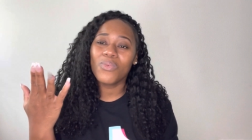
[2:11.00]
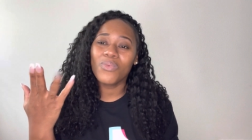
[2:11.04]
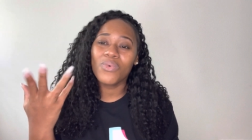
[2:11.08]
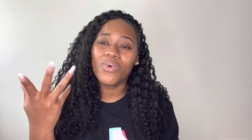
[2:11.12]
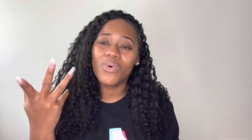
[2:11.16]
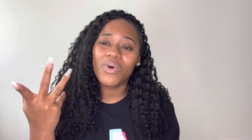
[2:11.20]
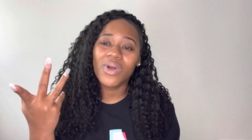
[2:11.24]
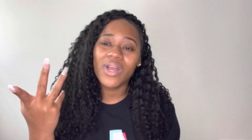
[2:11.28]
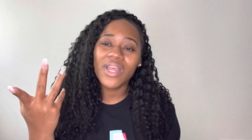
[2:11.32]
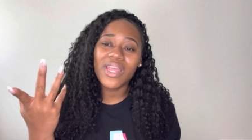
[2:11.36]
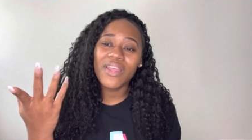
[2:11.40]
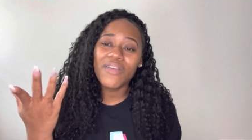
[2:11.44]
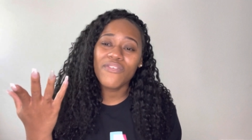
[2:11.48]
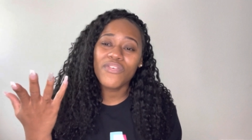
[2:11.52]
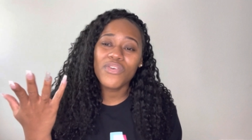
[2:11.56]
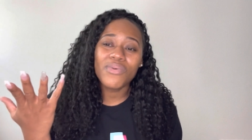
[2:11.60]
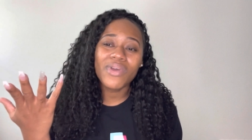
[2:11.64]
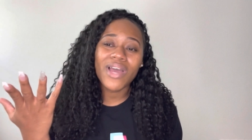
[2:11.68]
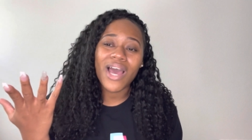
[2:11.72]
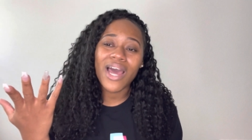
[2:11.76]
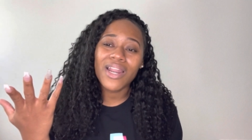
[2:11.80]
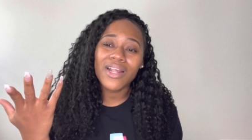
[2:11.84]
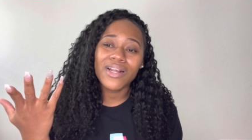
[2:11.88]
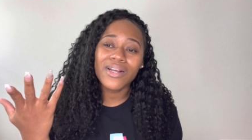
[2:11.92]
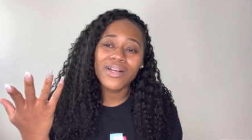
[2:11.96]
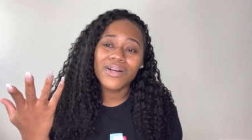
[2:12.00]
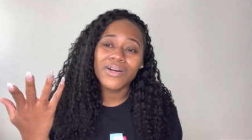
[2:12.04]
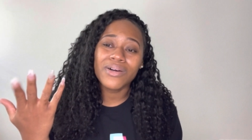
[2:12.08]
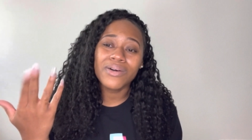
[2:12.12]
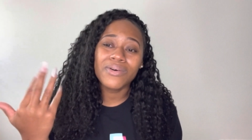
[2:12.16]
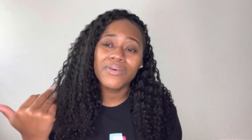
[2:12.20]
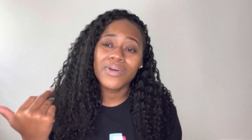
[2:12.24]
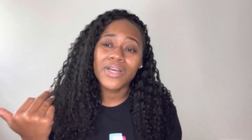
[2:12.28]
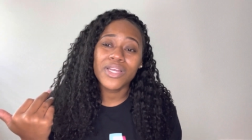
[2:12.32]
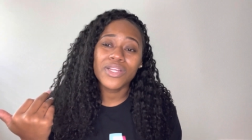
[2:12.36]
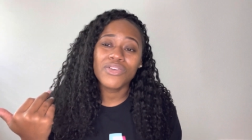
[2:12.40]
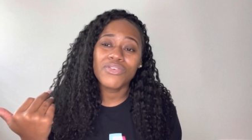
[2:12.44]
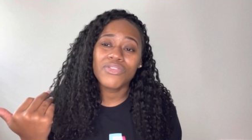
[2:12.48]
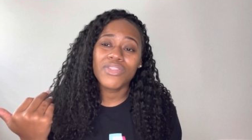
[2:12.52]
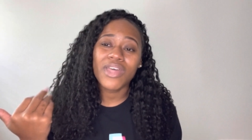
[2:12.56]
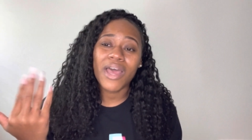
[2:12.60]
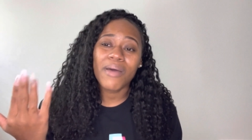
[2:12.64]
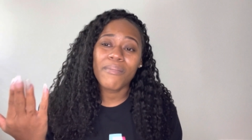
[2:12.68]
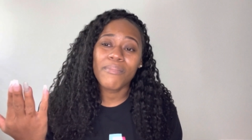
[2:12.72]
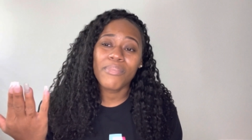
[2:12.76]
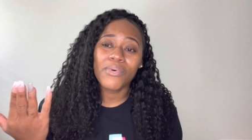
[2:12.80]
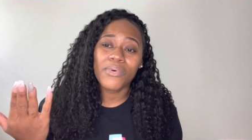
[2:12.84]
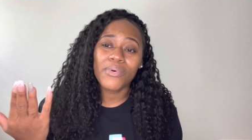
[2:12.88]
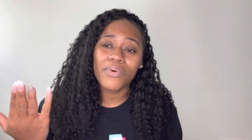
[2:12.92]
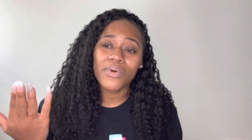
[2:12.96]
If you gotta go and you're that
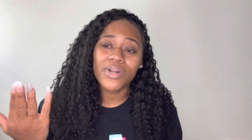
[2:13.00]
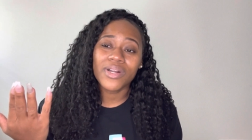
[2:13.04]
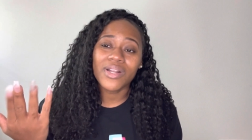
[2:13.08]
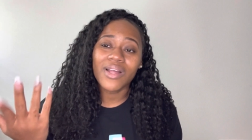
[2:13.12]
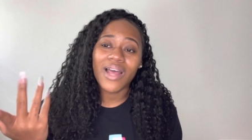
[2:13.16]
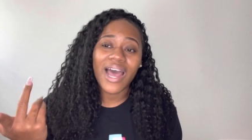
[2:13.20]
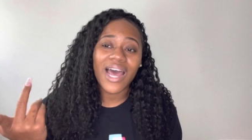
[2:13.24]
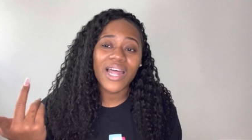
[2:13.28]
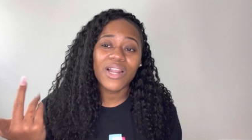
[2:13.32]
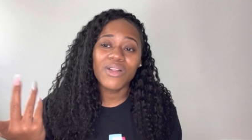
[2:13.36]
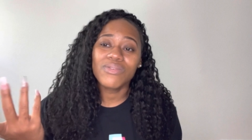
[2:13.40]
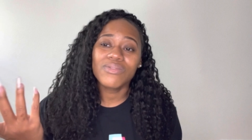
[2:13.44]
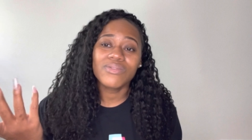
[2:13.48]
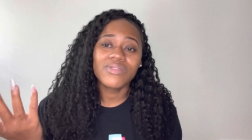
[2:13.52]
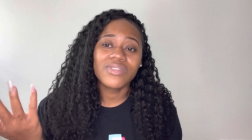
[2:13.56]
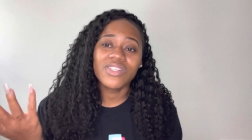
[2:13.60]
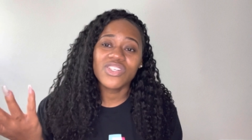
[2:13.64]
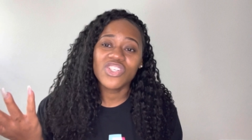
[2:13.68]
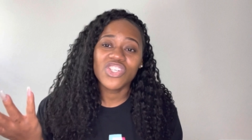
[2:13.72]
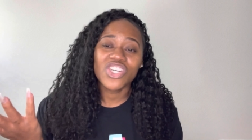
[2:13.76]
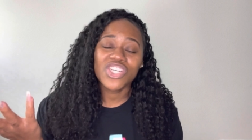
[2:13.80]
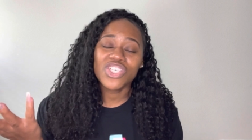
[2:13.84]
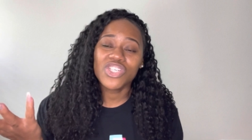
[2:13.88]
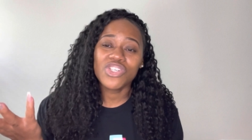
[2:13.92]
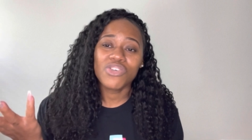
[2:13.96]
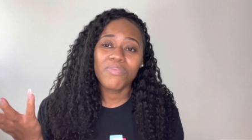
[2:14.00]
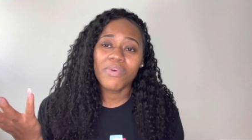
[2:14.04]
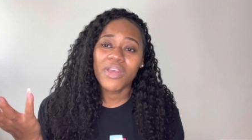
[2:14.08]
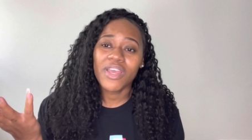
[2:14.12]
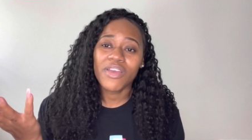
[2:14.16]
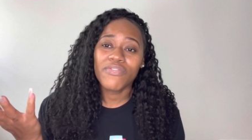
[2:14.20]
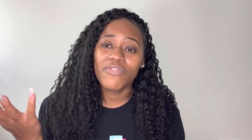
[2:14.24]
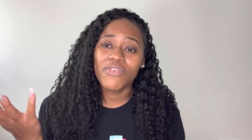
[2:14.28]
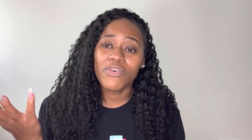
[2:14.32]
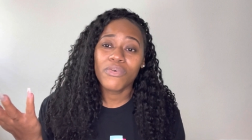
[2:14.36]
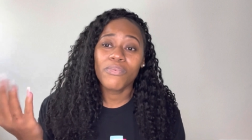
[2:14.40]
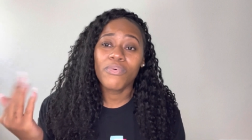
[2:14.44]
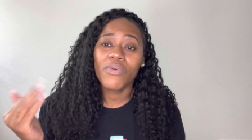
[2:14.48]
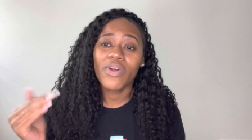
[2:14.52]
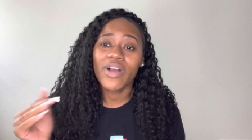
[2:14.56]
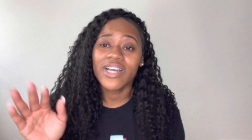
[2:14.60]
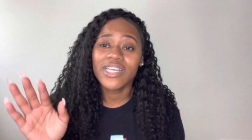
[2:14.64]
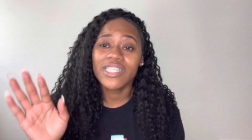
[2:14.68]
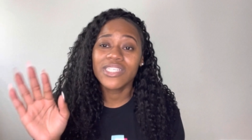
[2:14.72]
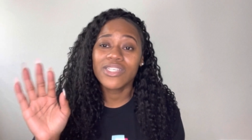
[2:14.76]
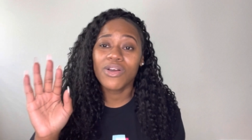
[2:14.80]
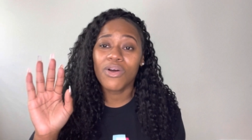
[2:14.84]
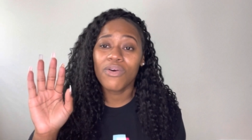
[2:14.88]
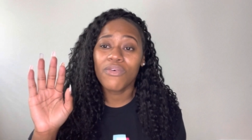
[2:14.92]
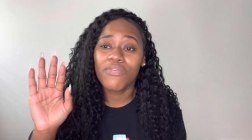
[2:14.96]
bored, I don't suggest you pay full price.
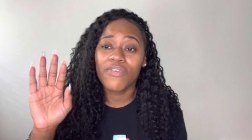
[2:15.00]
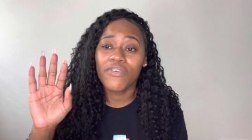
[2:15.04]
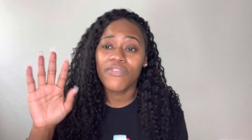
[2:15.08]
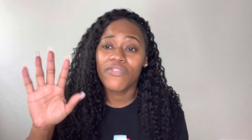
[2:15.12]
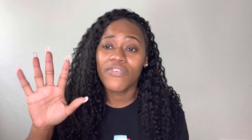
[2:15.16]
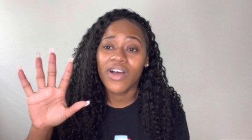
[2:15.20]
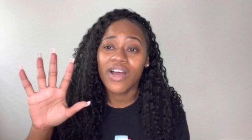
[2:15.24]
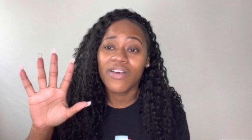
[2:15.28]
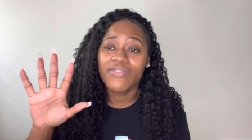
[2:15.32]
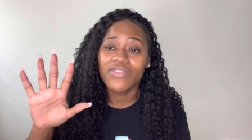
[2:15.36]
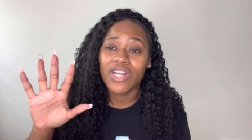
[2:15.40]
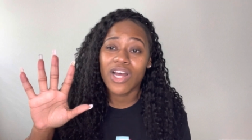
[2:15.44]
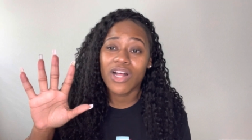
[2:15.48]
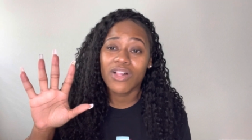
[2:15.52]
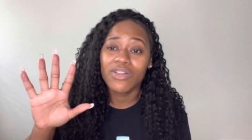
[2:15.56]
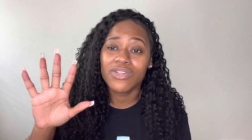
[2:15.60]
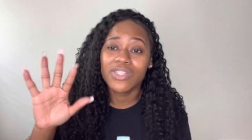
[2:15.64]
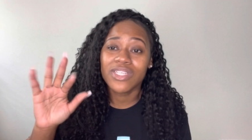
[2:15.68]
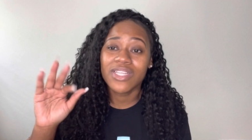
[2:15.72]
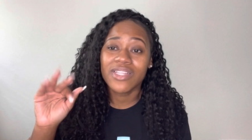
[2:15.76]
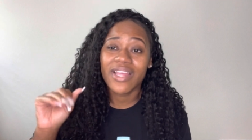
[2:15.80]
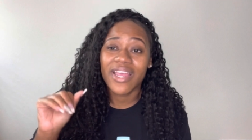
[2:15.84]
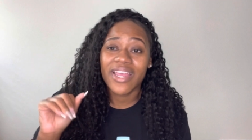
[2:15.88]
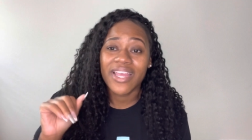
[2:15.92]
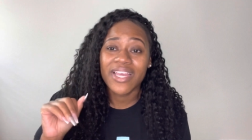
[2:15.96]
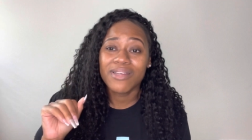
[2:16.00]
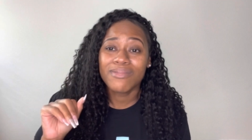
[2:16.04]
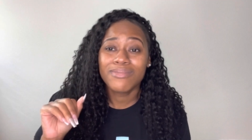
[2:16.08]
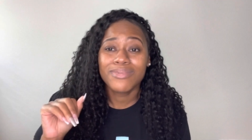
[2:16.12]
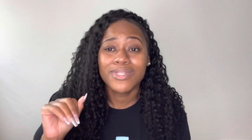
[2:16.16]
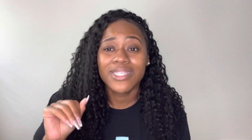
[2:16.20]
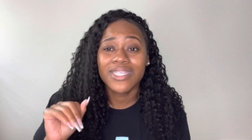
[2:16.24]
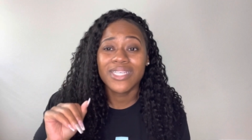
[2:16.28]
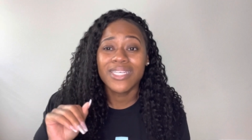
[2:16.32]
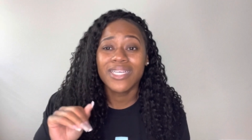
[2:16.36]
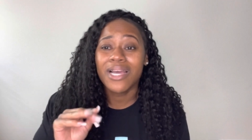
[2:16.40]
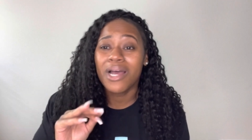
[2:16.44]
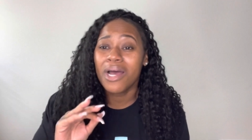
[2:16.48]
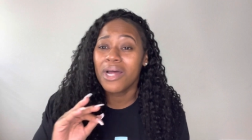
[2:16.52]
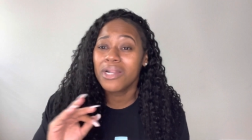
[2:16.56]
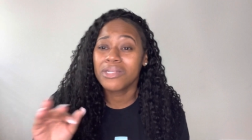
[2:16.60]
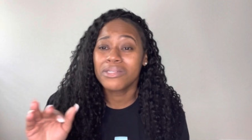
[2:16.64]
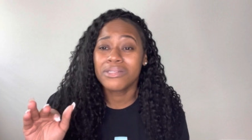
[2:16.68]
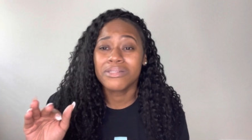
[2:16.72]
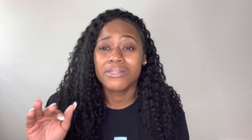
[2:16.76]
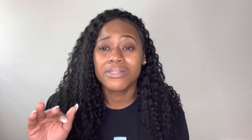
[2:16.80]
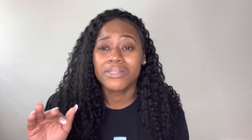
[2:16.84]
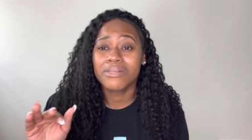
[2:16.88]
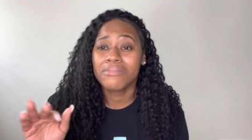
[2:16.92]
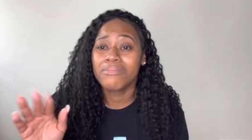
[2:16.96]
Go for $5 at AMC,
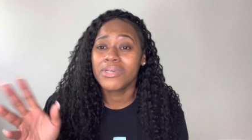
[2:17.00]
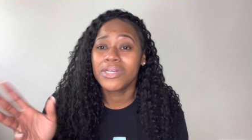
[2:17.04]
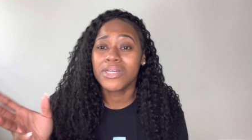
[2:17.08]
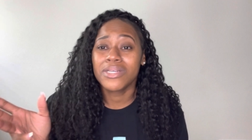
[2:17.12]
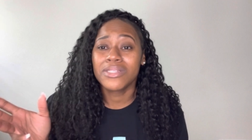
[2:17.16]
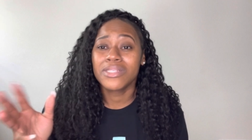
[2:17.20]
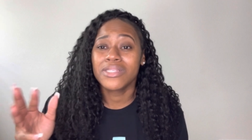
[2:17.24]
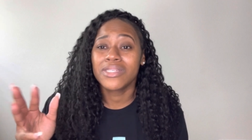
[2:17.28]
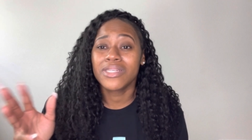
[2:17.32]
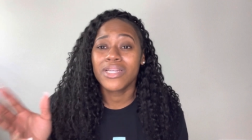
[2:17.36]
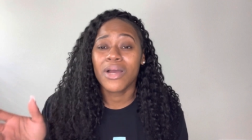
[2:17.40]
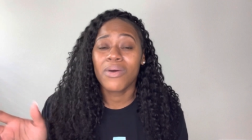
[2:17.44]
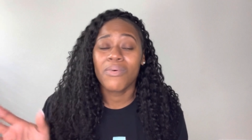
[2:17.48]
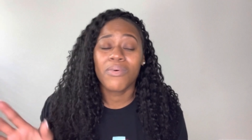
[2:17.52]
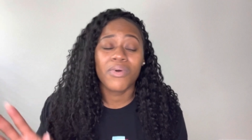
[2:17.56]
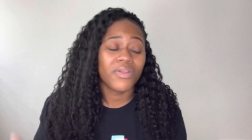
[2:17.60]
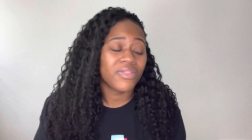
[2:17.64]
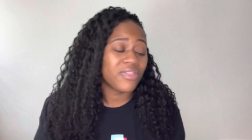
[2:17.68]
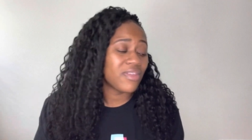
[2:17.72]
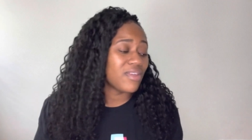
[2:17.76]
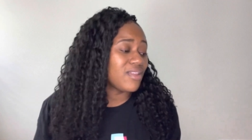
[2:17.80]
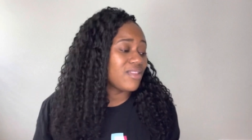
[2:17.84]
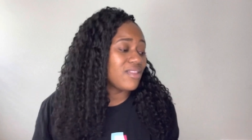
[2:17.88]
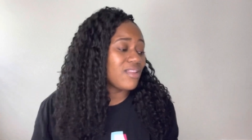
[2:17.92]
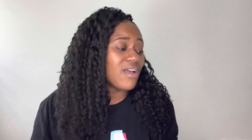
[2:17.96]
honestly, because it's not worth it.